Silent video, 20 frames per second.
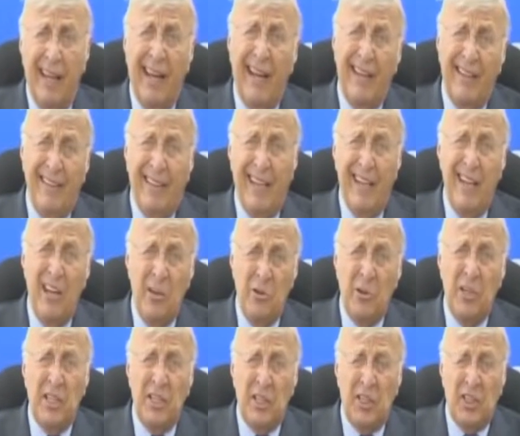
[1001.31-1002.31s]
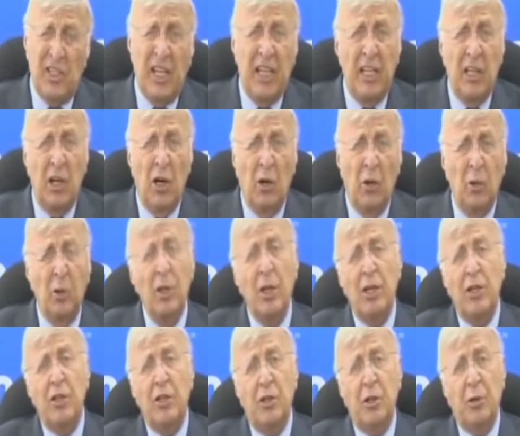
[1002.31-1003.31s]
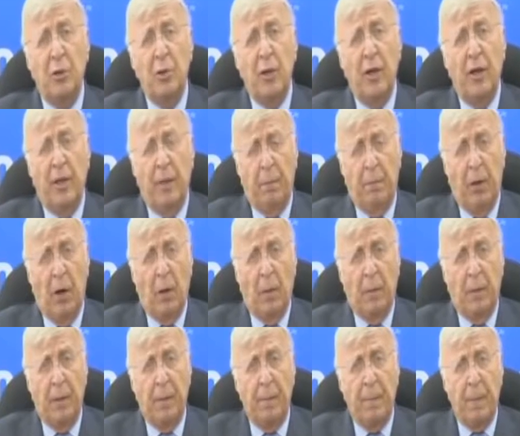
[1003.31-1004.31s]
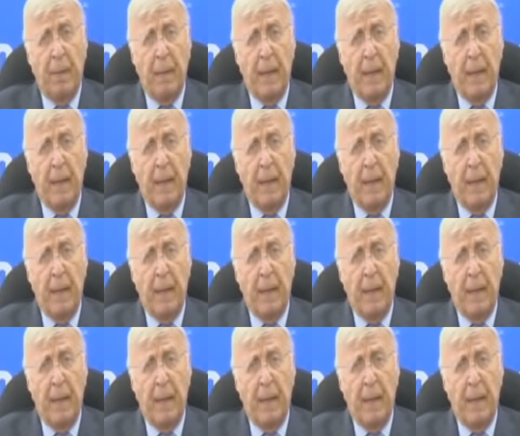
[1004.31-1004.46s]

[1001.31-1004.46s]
And you didn't say no to the Pope.